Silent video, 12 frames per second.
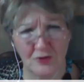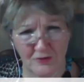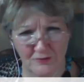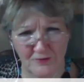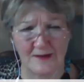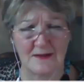
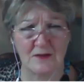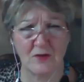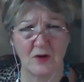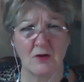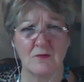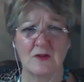effects of
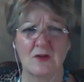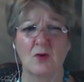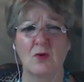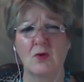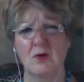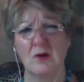COVID
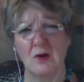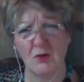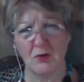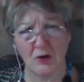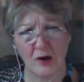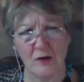or
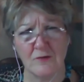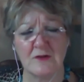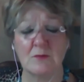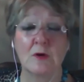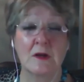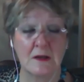long COVID.
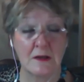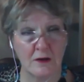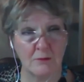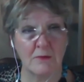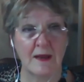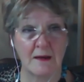And we're going to
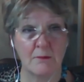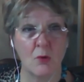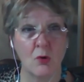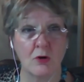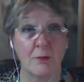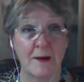hear, hear,
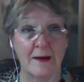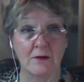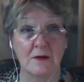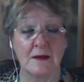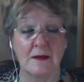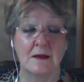more about
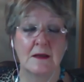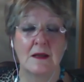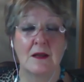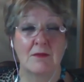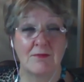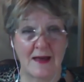
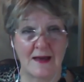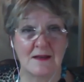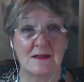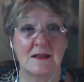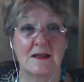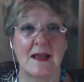
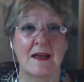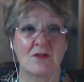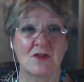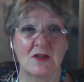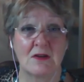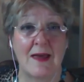that and how
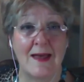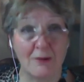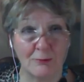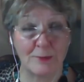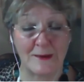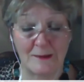to
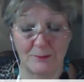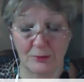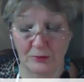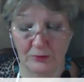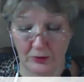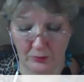help
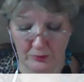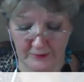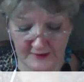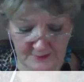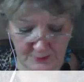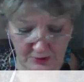people who are
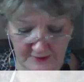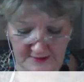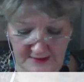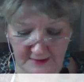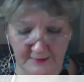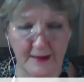
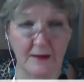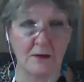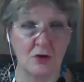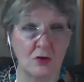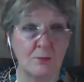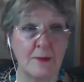experiencing that.
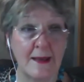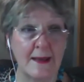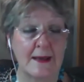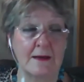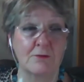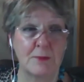And you may
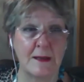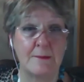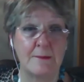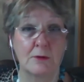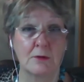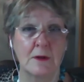have
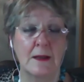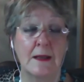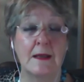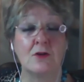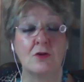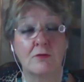people
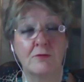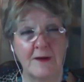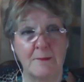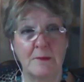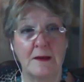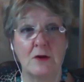in your
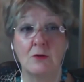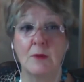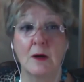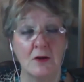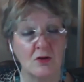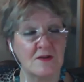family, you
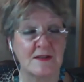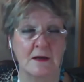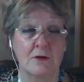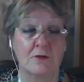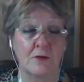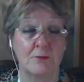might
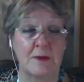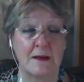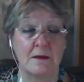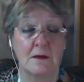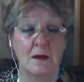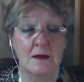yourself have
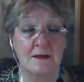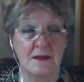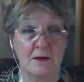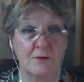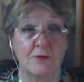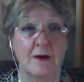been
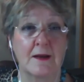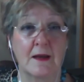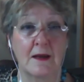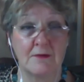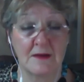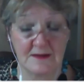suffering.
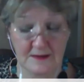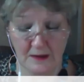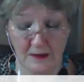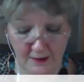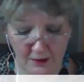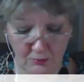And this,
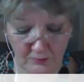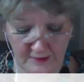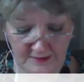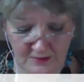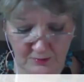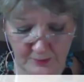I hope
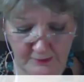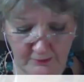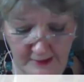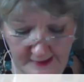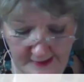this will be really